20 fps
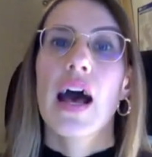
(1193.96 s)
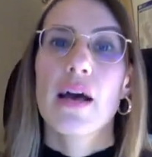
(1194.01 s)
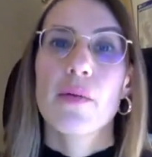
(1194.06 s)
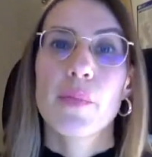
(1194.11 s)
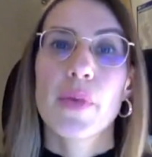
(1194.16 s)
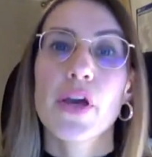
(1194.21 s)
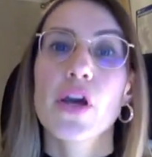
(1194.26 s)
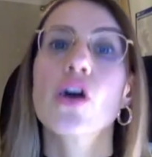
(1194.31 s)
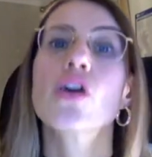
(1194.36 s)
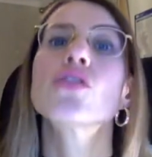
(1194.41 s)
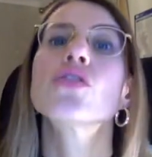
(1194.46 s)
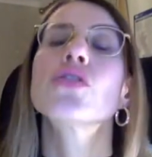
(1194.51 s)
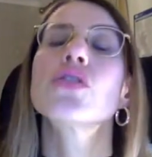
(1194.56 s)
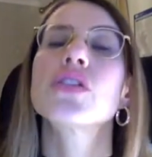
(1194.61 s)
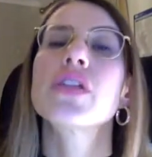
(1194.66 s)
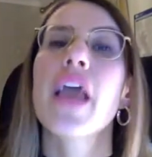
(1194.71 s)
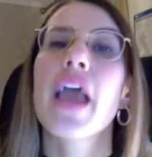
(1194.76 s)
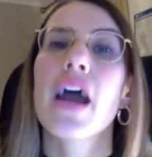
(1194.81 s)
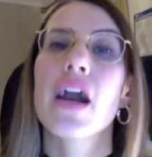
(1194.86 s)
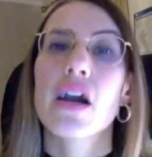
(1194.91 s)
Because
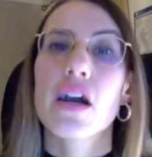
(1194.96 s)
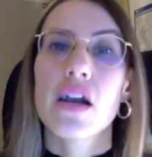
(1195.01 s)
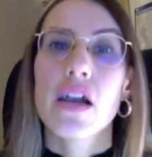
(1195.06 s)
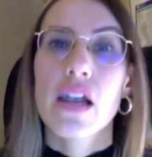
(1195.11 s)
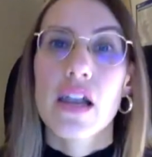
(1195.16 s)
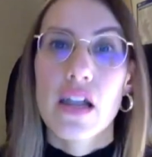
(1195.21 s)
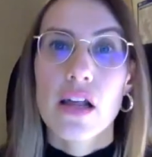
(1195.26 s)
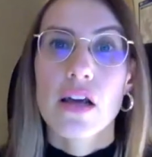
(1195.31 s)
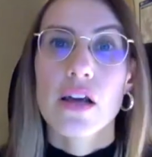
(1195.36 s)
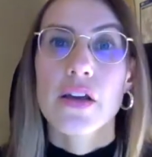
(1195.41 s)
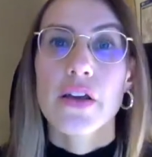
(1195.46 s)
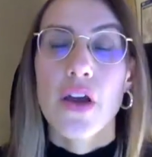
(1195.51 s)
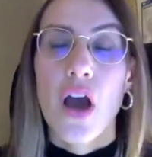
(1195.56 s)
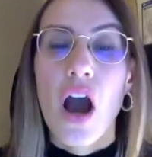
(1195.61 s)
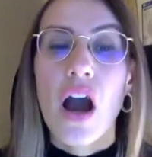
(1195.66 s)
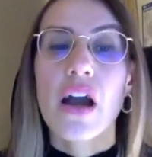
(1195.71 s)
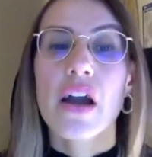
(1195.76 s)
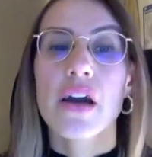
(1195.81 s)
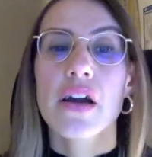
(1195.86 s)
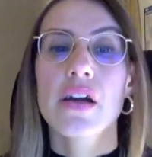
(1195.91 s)
they are
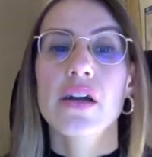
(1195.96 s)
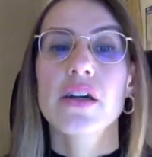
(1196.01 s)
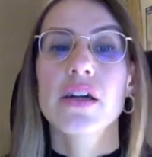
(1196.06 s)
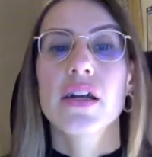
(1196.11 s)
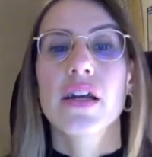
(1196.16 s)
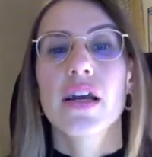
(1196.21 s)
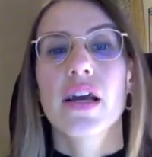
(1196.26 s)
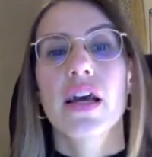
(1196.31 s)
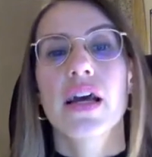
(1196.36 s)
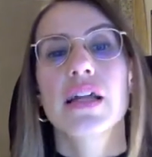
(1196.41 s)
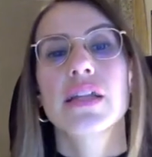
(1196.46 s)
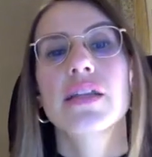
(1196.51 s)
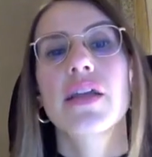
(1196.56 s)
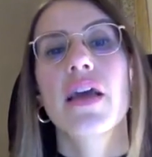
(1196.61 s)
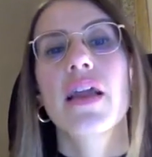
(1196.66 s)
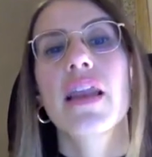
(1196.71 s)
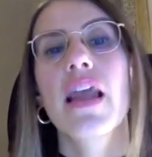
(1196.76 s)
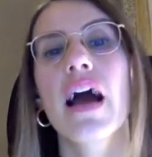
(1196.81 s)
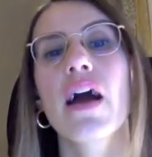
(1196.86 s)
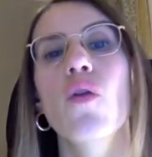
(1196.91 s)
younger,
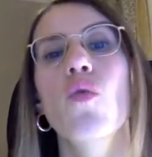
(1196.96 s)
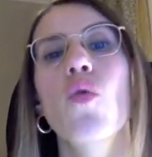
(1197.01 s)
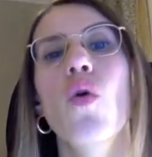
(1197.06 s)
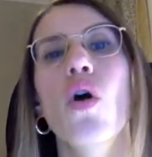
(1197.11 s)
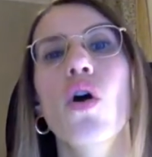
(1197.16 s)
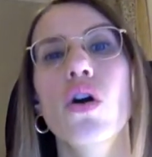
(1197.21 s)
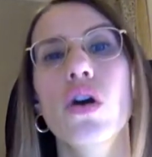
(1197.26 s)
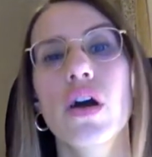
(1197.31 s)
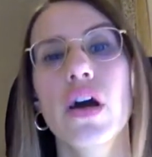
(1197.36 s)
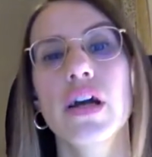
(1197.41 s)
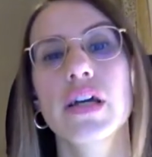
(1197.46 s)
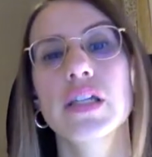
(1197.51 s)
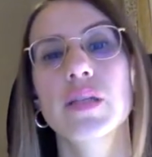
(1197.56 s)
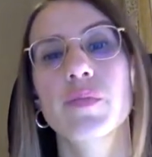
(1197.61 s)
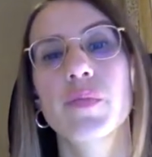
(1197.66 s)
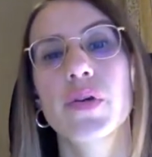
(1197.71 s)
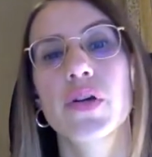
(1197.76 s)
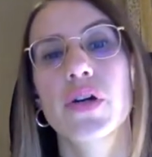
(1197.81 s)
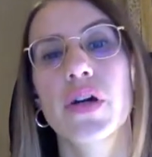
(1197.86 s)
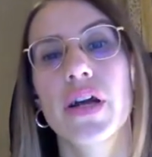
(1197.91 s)
they lack work
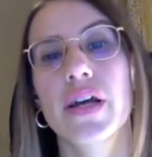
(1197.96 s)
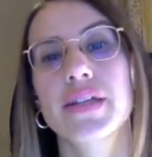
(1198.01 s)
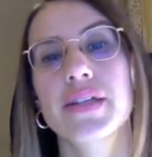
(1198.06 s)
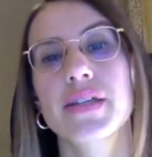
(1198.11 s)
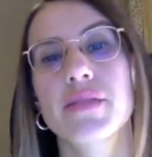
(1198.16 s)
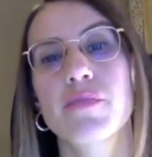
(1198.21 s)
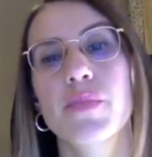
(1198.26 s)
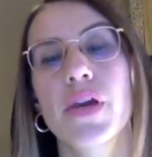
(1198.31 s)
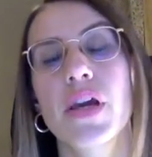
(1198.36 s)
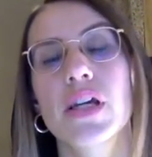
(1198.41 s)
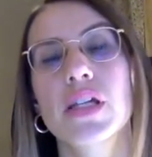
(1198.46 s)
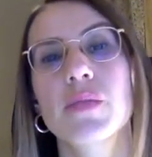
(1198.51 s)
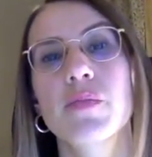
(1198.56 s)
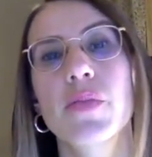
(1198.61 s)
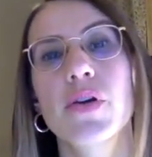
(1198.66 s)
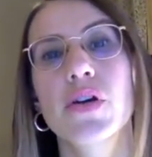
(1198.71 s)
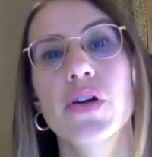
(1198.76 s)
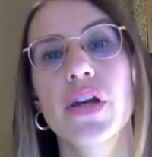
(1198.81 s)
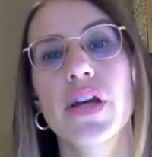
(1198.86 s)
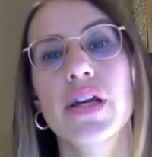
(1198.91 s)

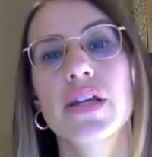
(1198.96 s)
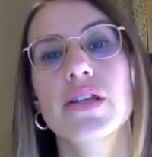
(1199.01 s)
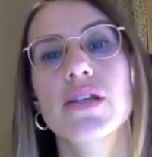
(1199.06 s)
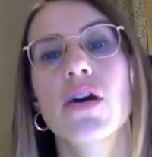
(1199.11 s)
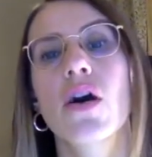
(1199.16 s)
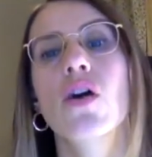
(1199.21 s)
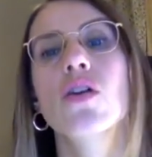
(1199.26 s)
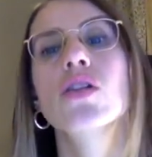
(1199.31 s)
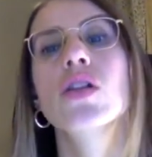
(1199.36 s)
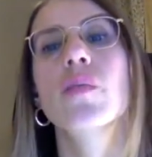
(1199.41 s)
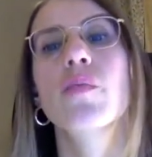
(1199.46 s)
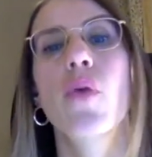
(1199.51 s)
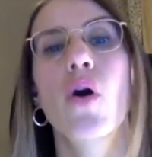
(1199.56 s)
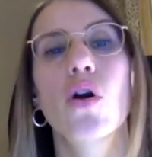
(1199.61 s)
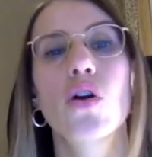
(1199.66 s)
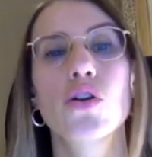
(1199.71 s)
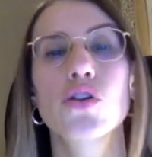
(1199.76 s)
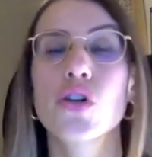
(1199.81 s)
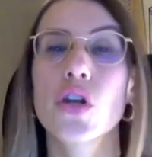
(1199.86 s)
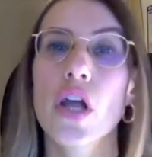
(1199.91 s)
experience on the
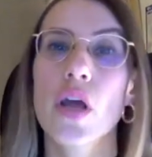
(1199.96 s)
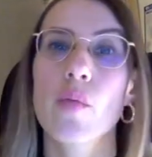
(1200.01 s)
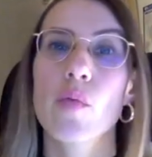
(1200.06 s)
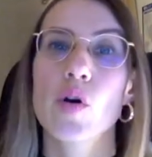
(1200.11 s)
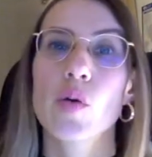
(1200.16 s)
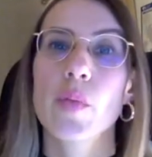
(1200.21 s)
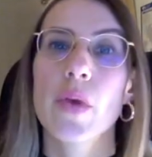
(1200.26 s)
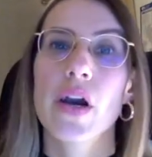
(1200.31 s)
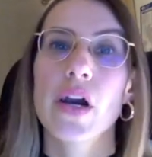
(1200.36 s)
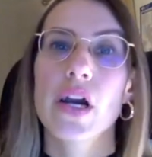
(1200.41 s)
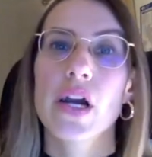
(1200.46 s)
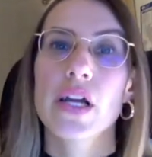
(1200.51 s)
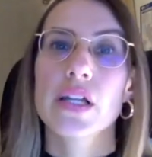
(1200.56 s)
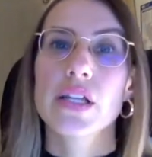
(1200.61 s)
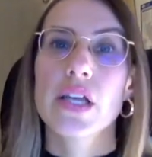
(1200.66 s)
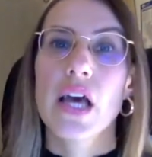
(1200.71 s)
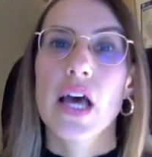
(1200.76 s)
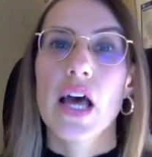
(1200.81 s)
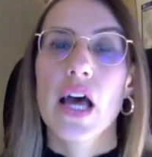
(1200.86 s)
Polish labor market.